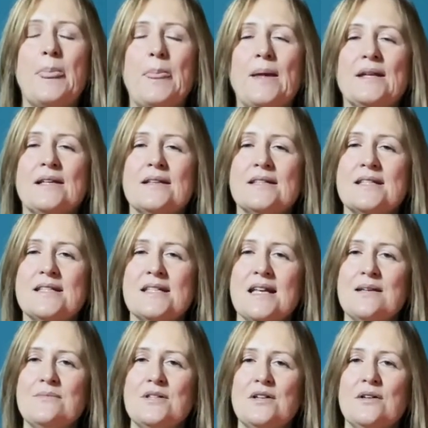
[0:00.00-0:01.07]
And at the
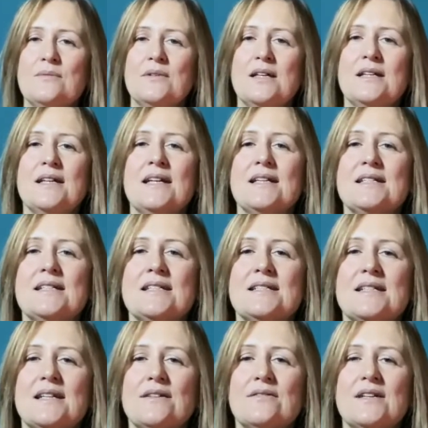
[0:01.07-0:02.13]
same time connecting
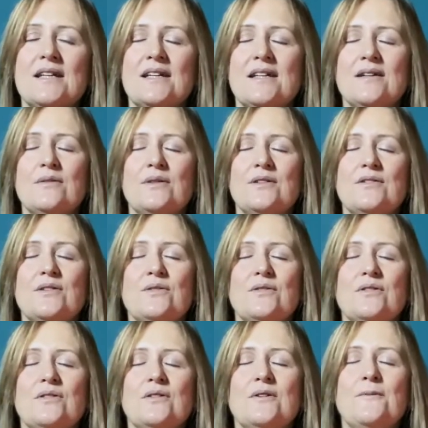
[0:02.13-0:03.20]
down here with
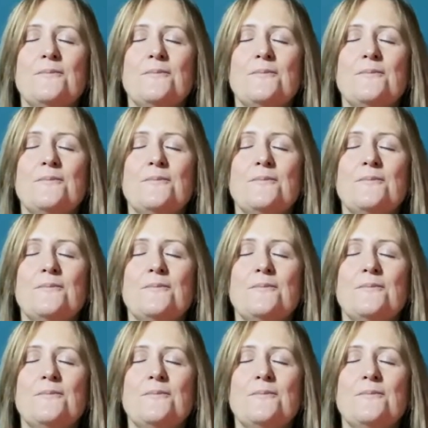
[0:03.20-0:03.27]
all